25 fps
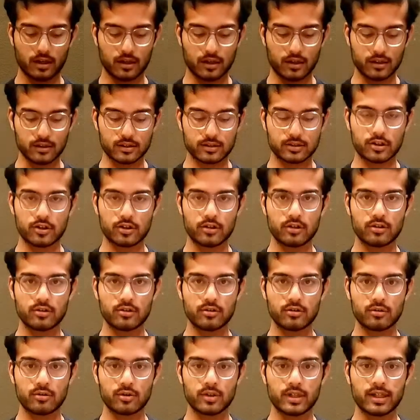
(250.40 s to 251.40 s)
start
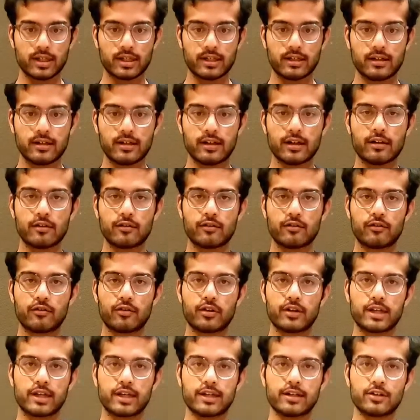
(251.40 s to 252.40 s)
to really delve
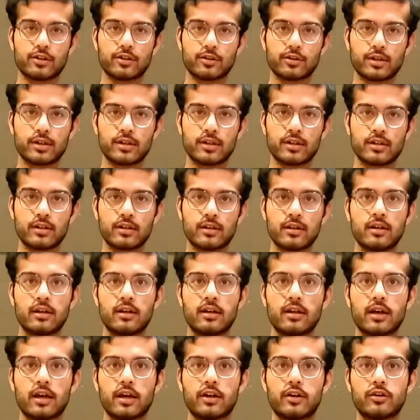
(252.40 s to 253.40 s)
really into it,
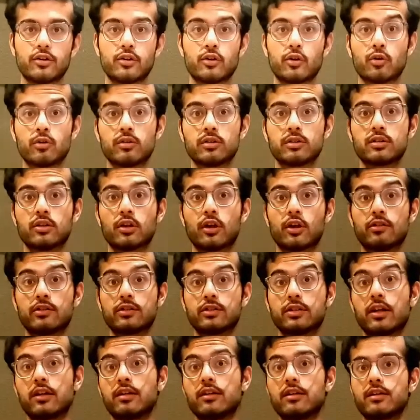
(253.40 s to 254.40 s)
and you'll notice a lot of
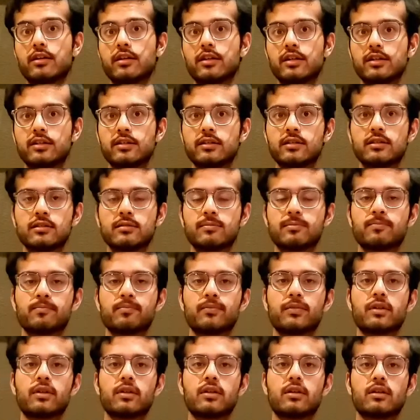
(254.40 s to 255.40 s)
subtleties.
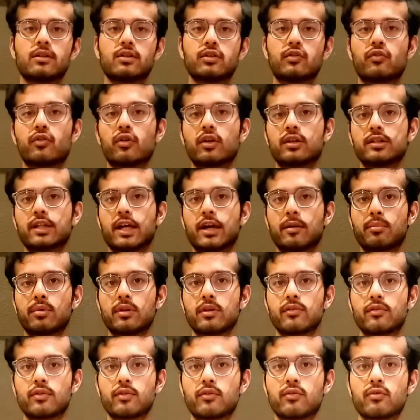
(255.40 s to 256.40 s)
So for example,
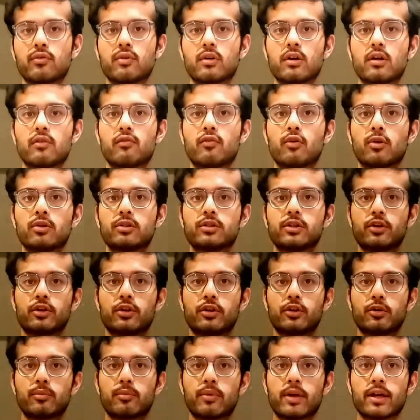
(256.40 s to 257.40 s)
if you're focusing on
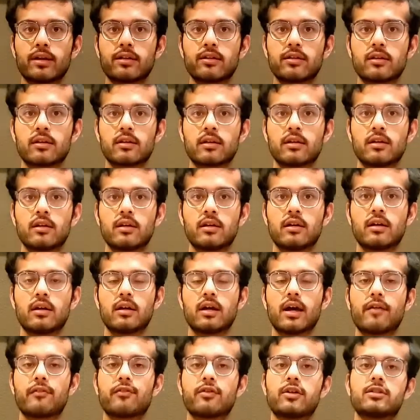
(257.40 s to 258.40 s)
your breath,
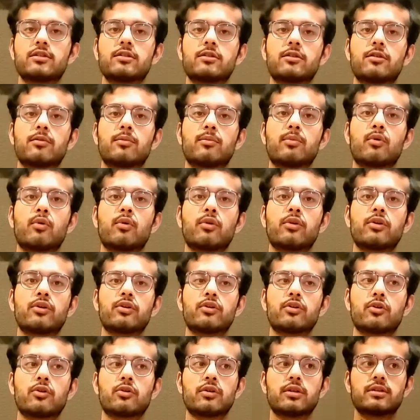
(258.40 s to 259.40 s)
after a certain point, you'll
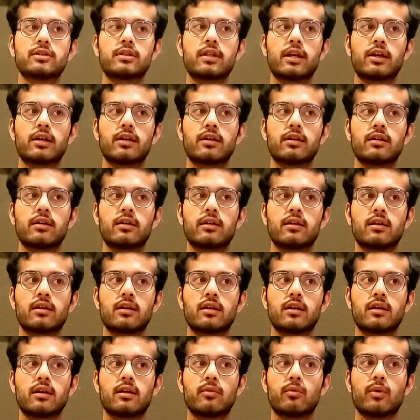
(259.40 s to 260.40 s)
notice that
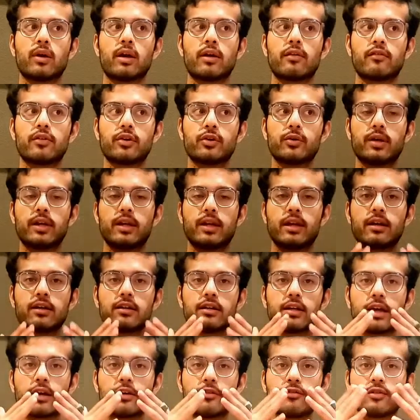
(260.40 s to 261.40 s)
whenever you inhale,
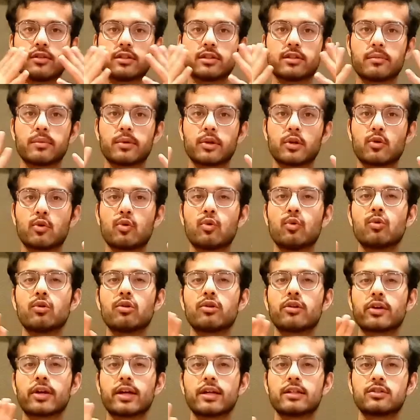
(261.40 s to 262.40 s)
the air feels a little bit cooler
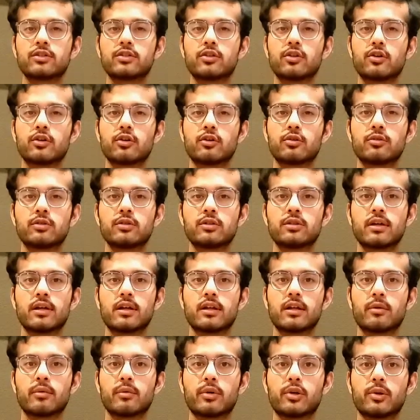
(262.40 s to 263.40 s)
against your nose, and
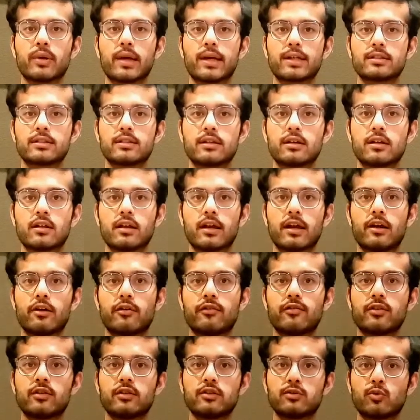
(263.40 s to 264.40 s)
then when you exhale, the air
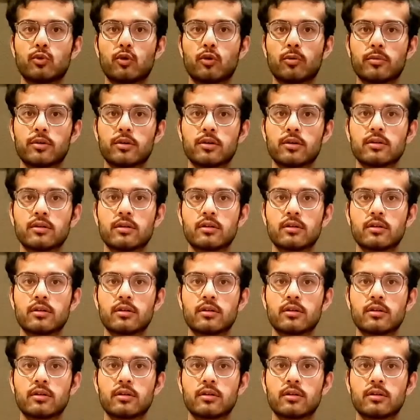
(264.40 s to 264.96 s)
feels warmer.